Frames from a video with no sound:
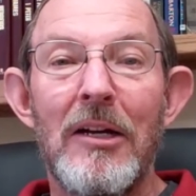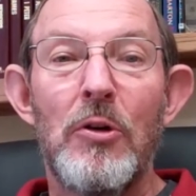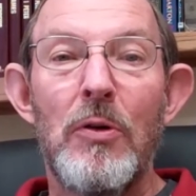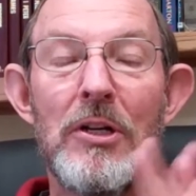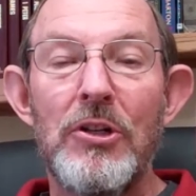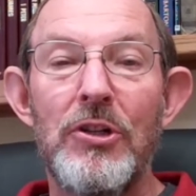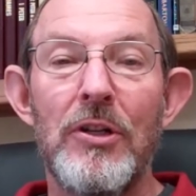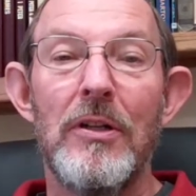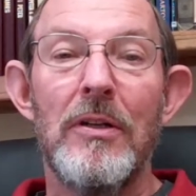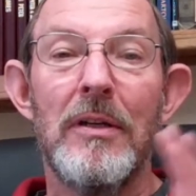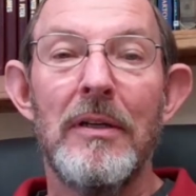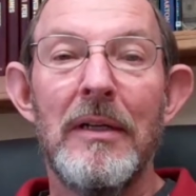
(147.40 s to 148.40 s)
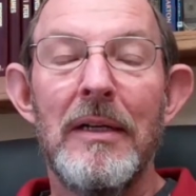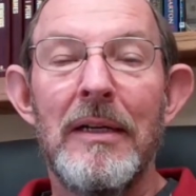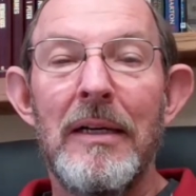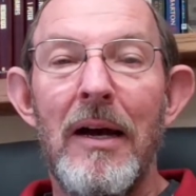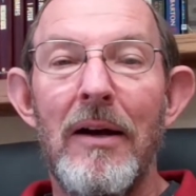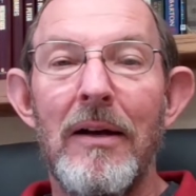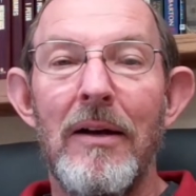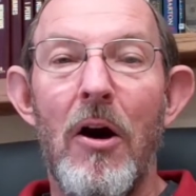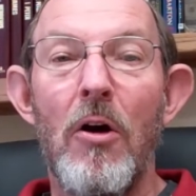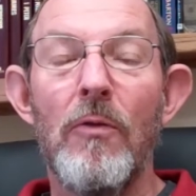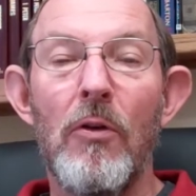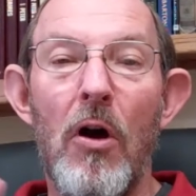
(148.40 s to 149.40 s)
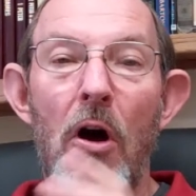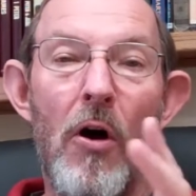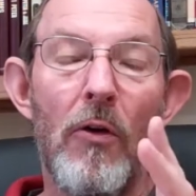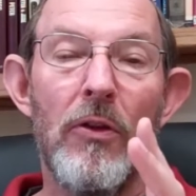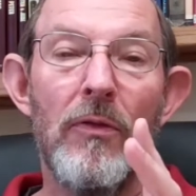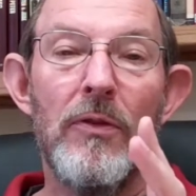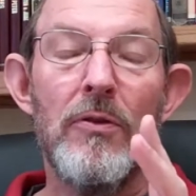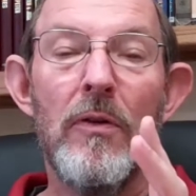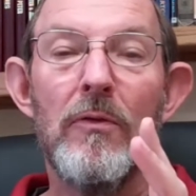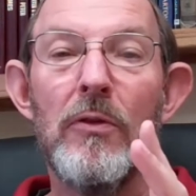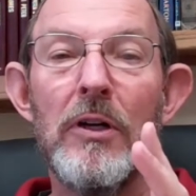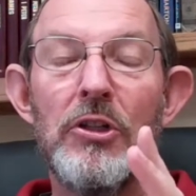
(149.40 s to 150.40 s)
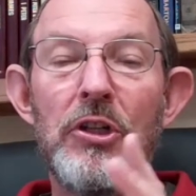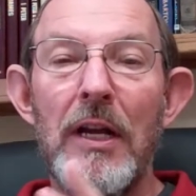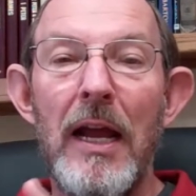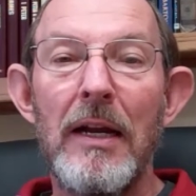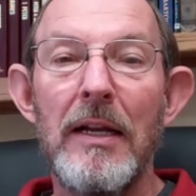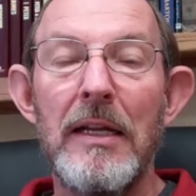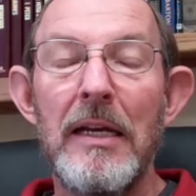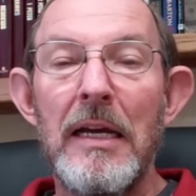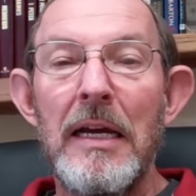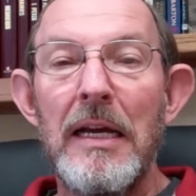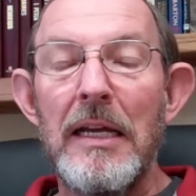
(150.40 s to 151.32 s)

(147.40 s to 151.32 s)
Christian overall, the view of Christianity,